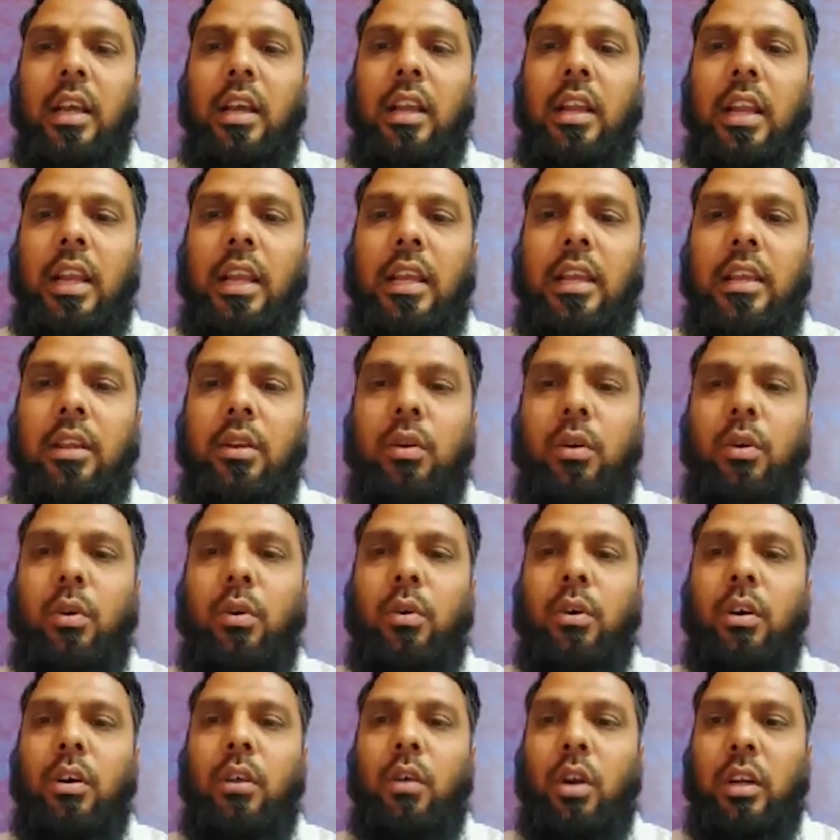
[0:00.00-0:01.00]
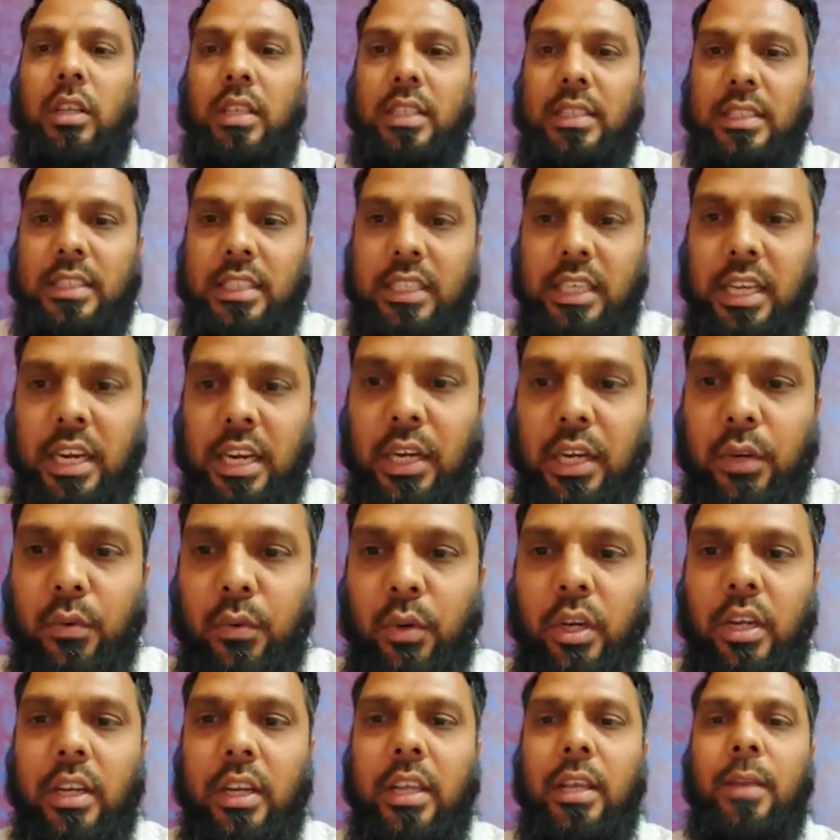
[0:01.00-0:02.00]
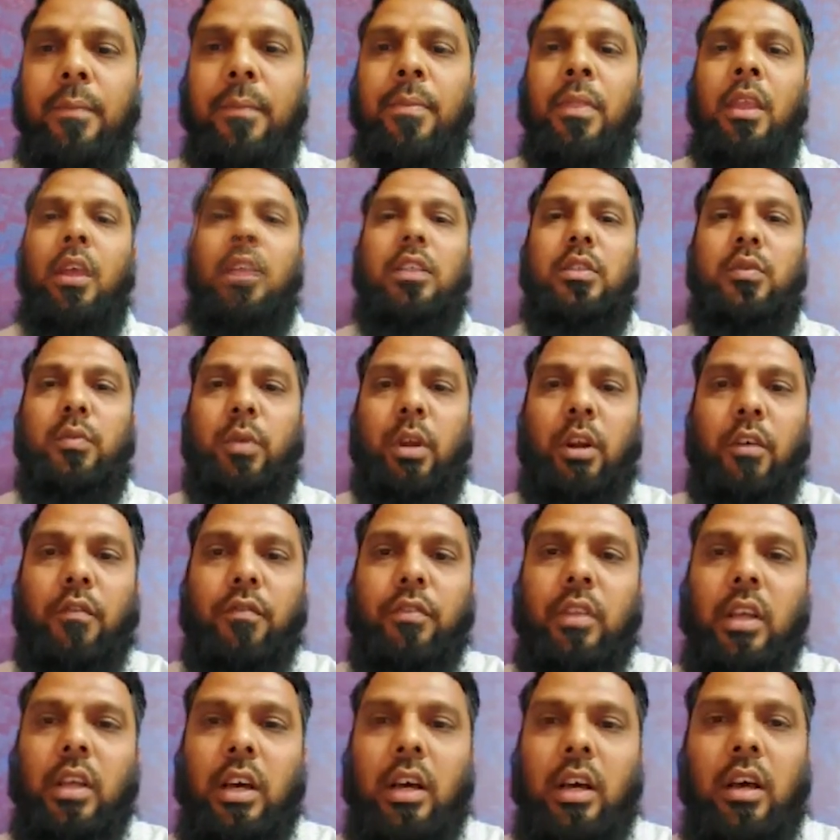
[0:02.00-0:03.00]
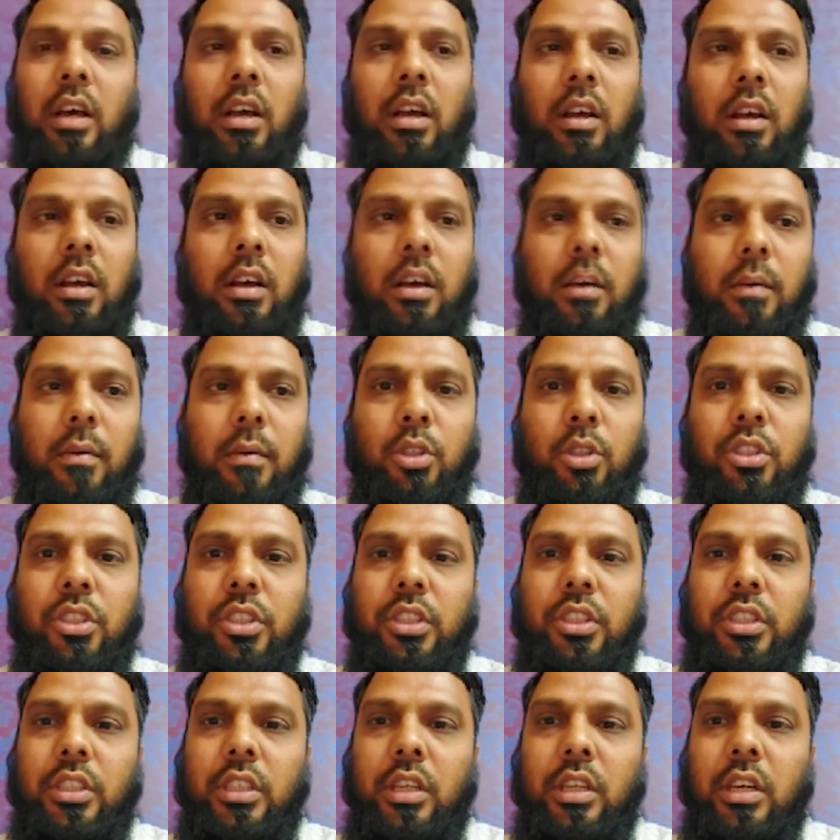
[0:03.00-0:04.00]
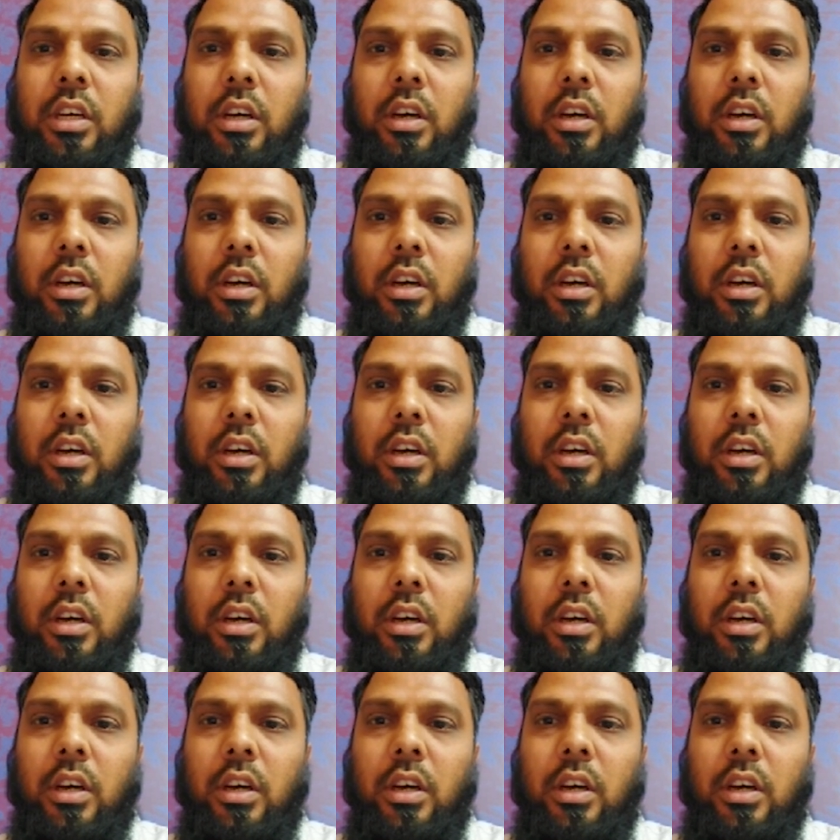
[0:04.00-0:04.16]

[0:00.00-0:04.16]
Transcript: Like, what is Cl20? It's one of the most